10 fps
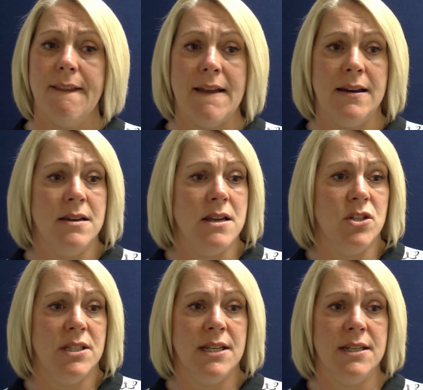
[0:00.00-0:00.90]
And he
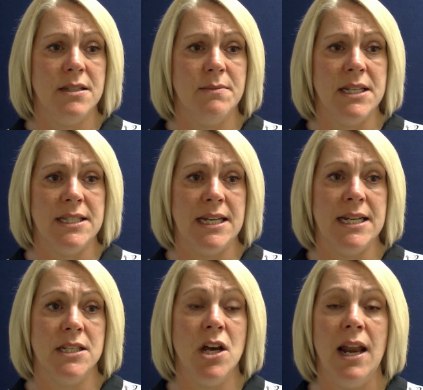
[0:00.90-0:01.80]
just said to me, he said,
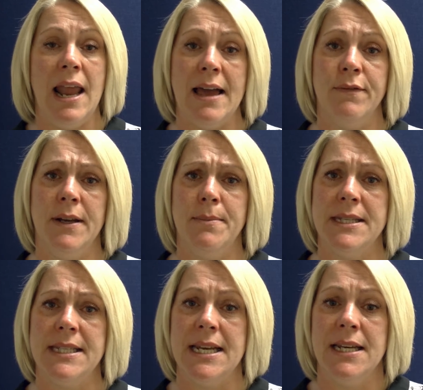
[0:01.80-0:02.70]
it's not life
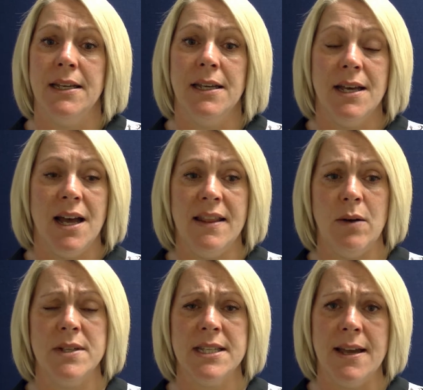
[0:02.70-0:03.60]
limiting, and
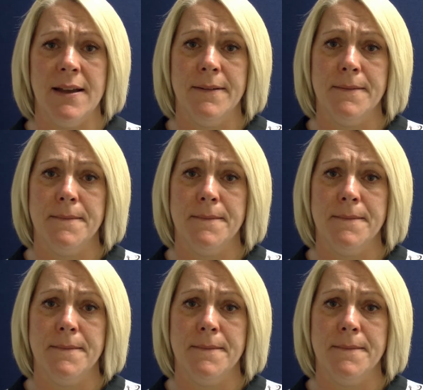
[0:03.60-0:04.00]
that was it.